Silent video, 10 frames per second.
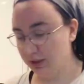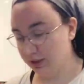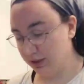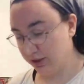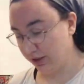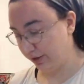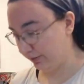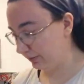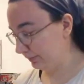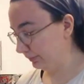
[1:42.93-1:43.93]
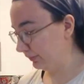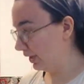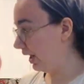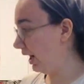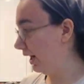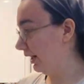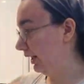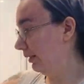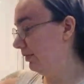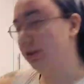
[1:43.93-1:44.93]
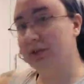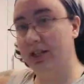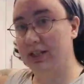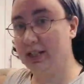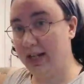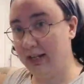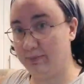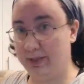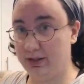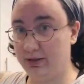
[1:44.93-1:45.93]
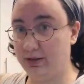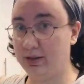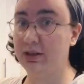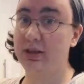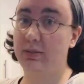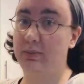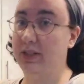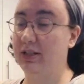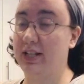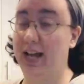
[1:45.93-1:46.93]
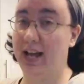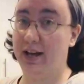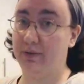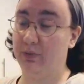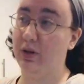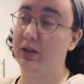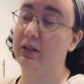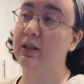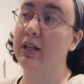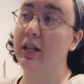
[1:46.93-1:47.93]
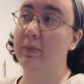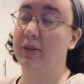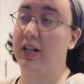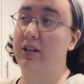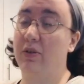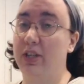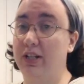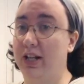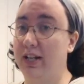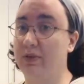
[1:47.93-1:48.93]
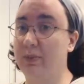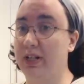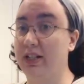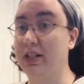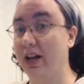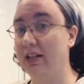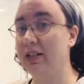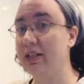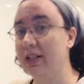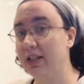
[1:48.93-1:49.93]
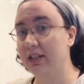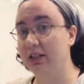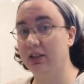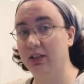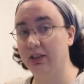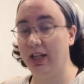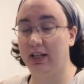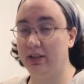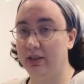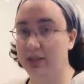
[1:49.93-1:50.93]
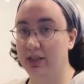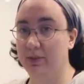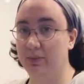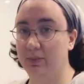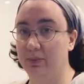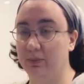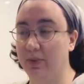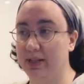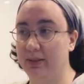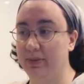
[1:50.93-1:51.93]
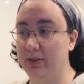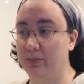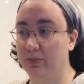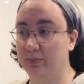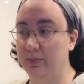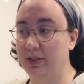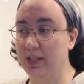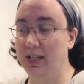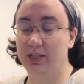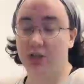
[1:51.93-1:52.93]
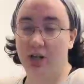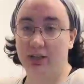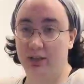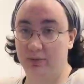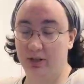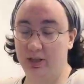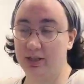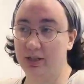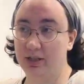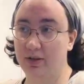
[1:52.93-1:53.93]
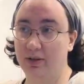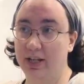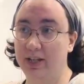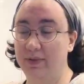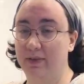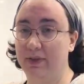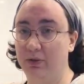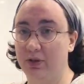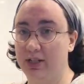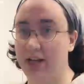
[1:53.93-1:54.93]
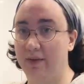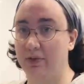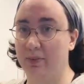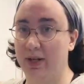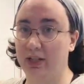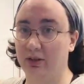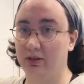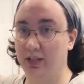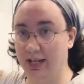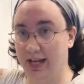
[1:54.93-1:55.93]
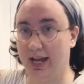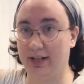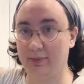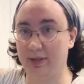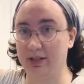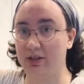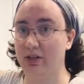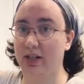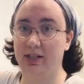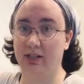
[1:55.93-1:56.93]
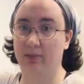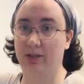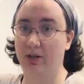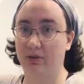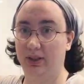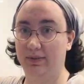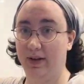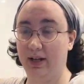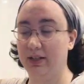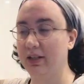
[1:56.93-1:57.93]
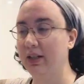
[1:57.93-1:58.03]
so I am using a stand mixer because I have one, but I know that not everybody does. Like this recipe will, it's chocolate chip cookies, so like even if you just have a regular like hand mixer, it's going to be totally fine.